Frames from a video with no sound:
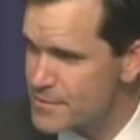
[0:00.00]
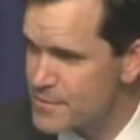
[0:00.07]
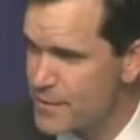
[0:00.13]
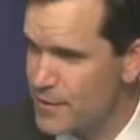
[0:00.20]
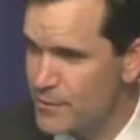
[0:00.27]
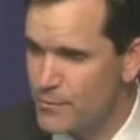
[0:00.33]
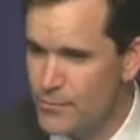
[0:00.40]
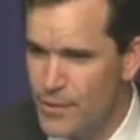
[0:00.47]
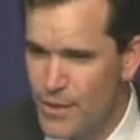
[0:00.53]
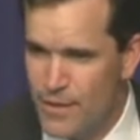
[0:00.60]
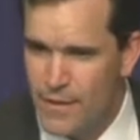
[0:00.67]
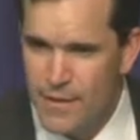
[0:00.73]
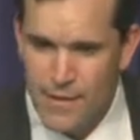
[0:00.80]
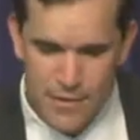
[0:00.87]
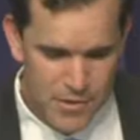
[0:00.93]
So
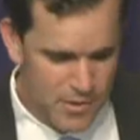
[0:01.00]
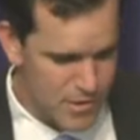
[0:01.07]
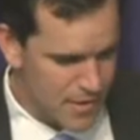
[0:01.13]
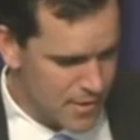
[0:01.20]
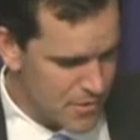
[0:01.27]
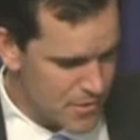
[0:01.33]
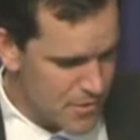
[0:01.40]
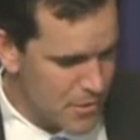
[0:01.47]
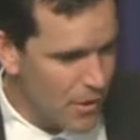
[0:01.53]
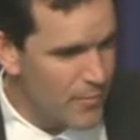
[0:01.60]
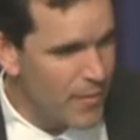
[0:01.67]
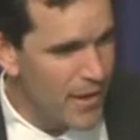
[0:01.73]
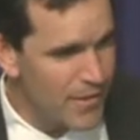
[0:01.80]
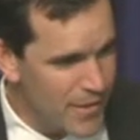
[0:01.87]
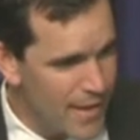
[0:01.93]
just like to start
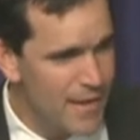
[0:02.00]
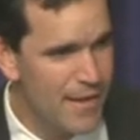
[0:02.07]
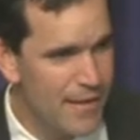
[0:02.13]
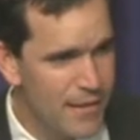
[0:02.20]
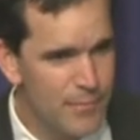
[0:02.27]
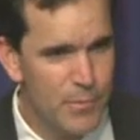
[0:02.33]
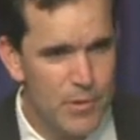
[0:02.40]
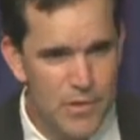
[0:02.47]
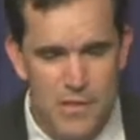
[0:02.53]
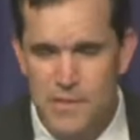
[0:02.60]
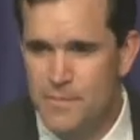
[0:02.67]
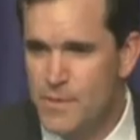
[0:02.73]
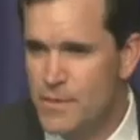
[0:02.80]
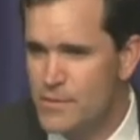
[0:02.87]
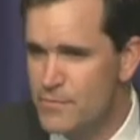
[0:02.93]
by thanking the
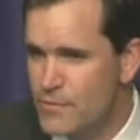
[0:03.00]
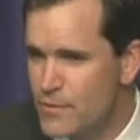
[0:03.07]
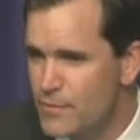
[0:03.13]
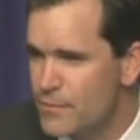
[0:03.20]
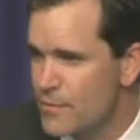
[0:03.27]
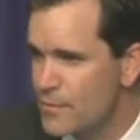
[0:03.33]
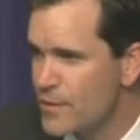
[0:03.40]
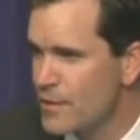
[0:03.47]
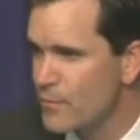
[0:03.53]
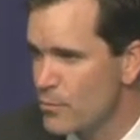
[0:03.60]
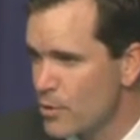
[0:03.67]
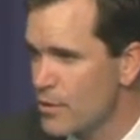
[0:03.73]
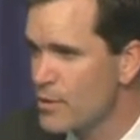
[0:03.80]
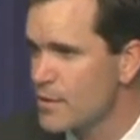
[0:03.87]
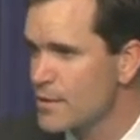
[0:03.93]
participants for their
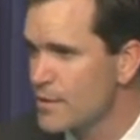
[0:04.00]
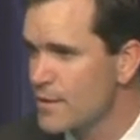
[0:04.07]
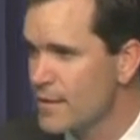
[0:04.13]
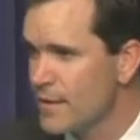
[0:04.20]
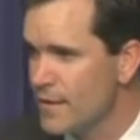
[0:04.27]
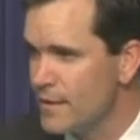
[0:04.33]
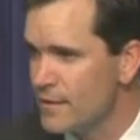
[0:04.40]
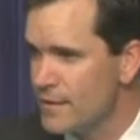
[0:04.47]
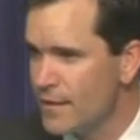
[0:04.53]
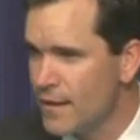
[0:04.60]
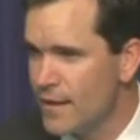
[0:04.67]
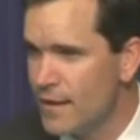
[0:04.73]
work and